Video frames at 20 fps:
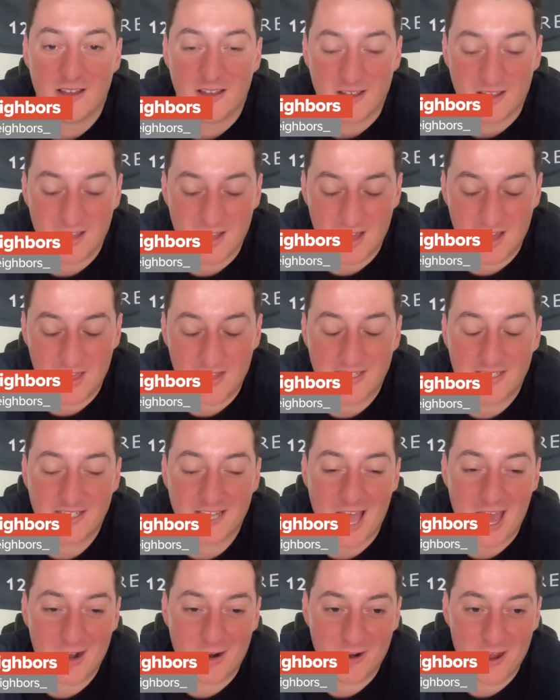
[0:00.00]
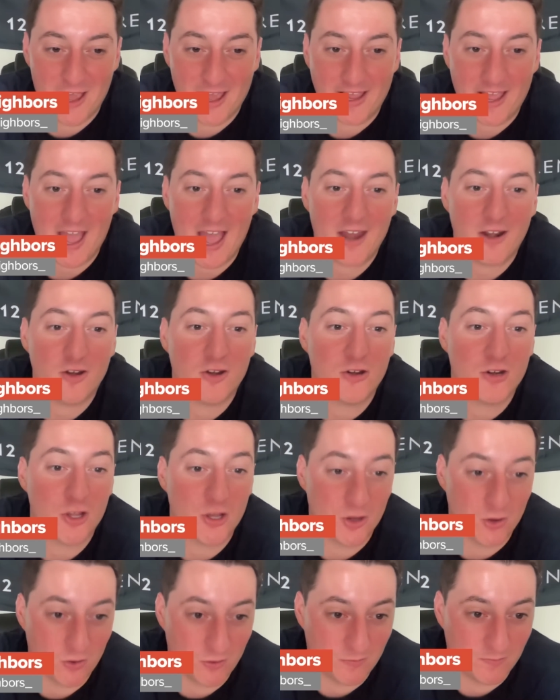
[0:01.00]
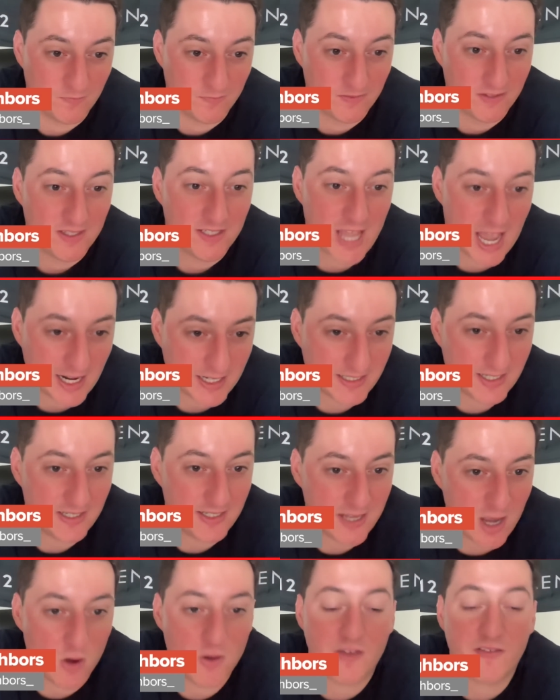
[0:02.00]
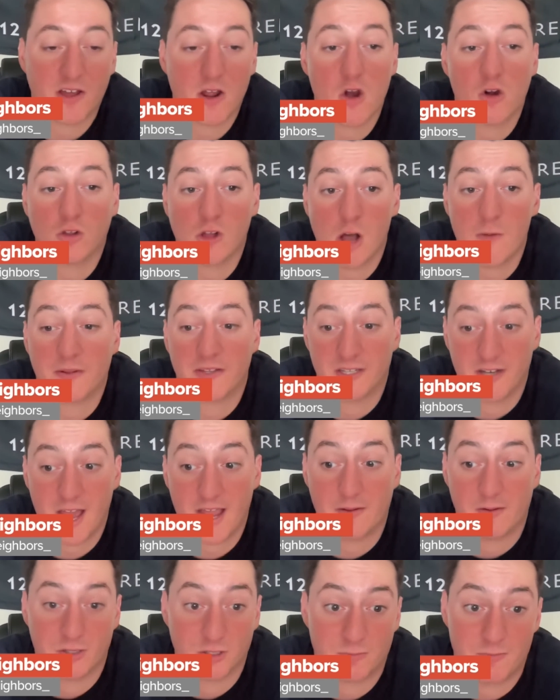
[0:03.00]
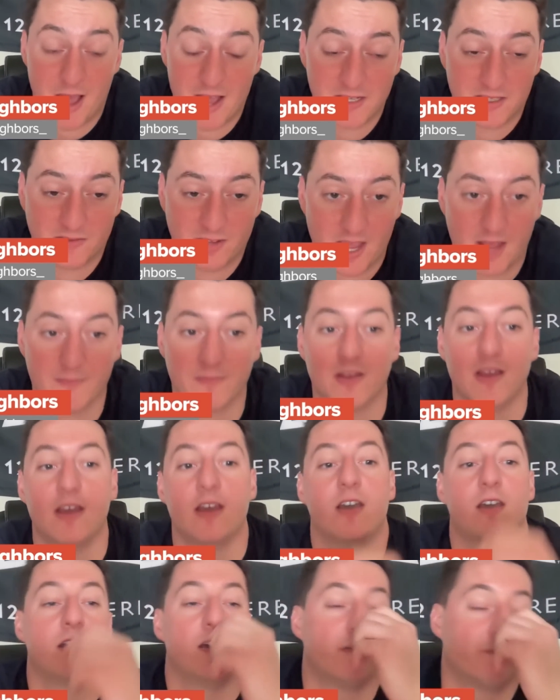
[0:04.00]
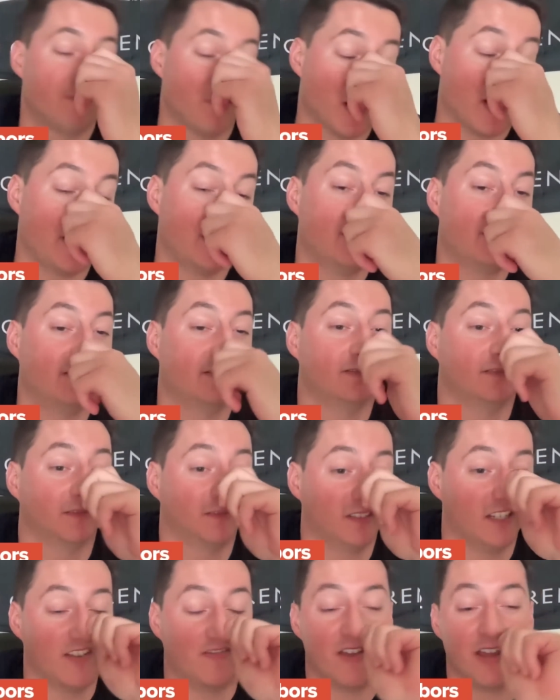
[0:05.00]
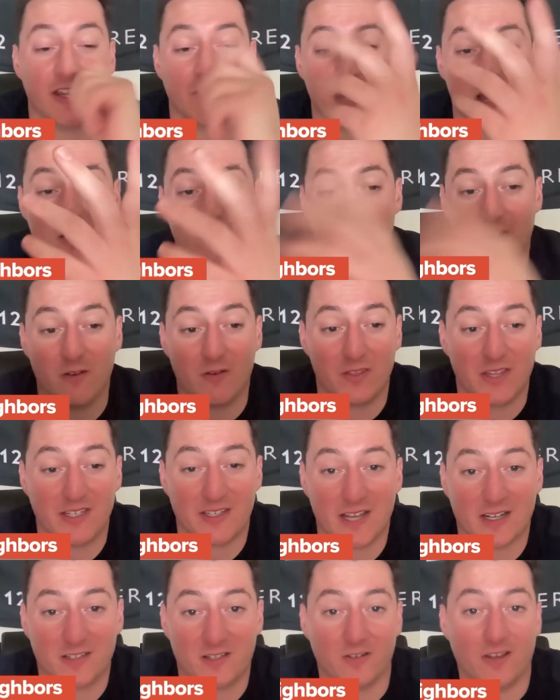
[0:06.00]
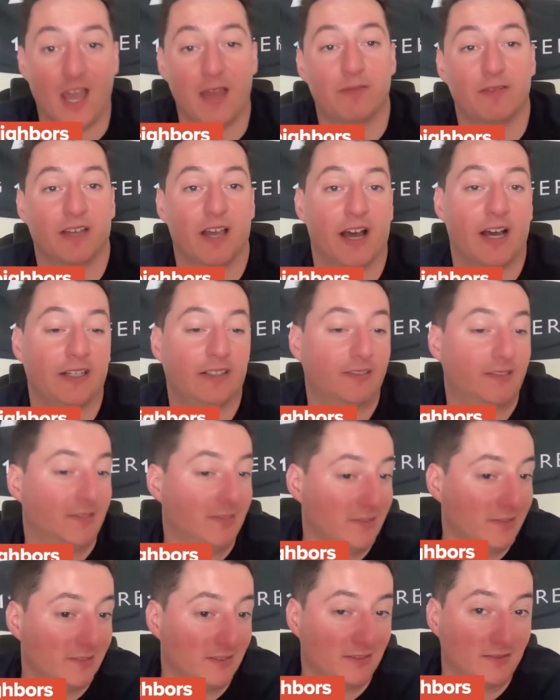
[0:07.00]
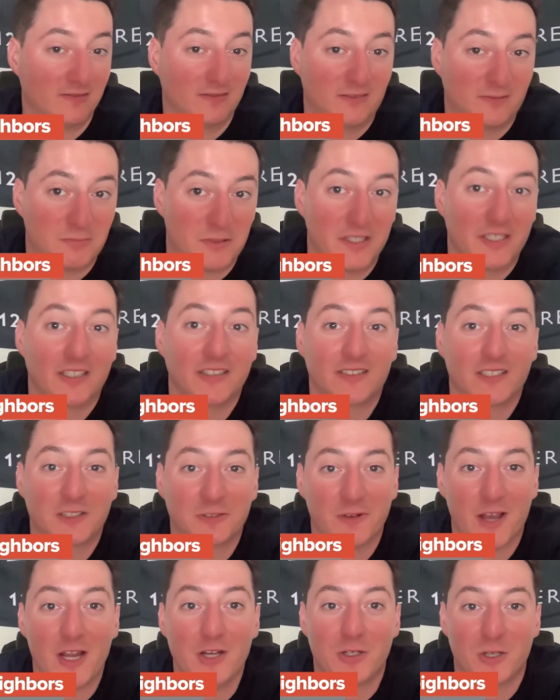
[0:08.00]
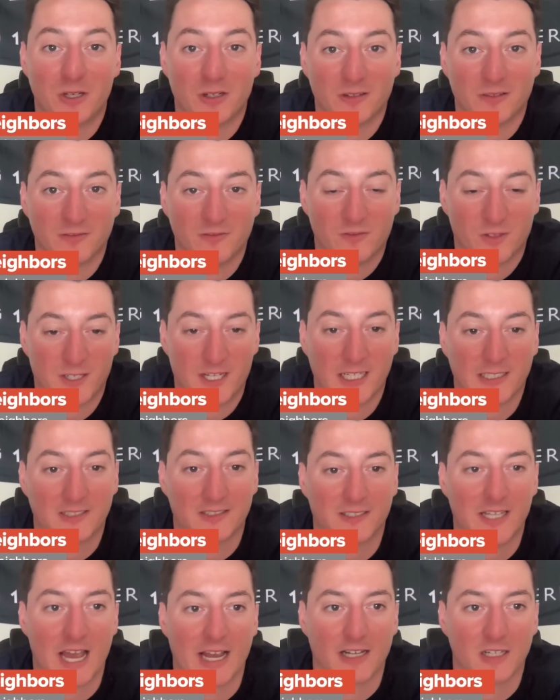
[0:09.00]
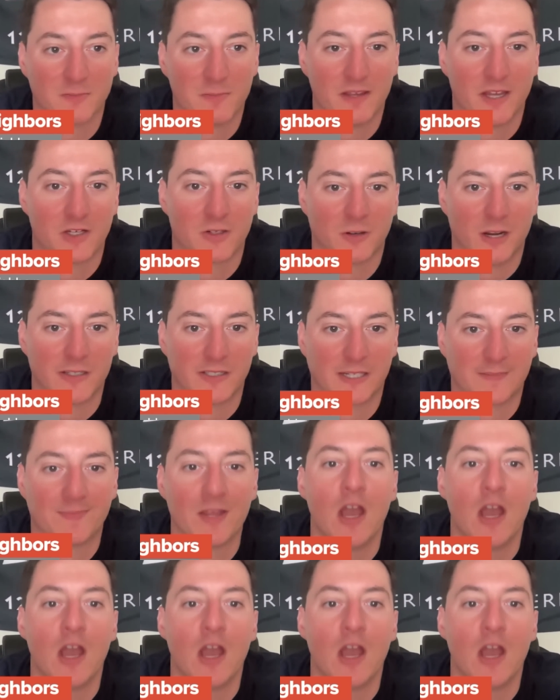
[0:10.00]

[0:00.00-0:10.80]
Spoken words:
that's Saturday at noon. Texas, they got Oklahoma tonight, which is a massive game. But if they can go, if they win these next 2 games, guys, pretty good situation. Texas Tech. It's going to be interesting.